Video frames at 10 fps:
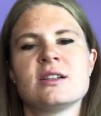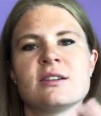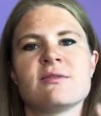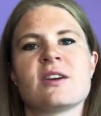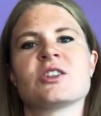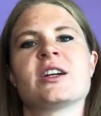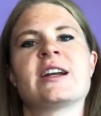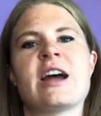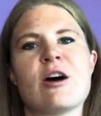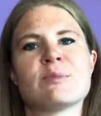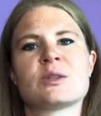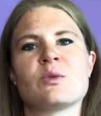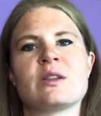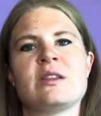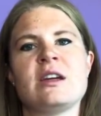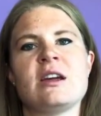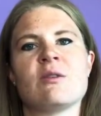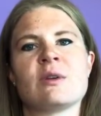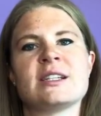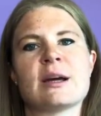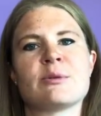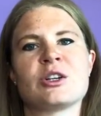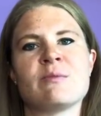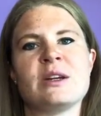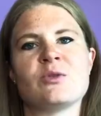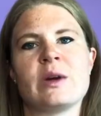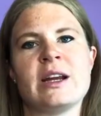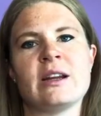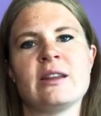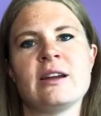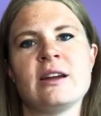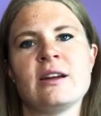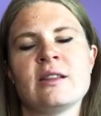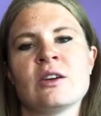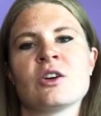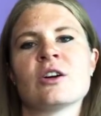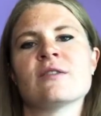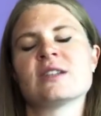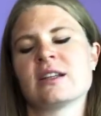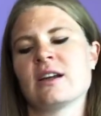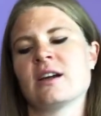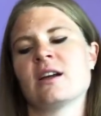to function. It helps with the reception between the nerves and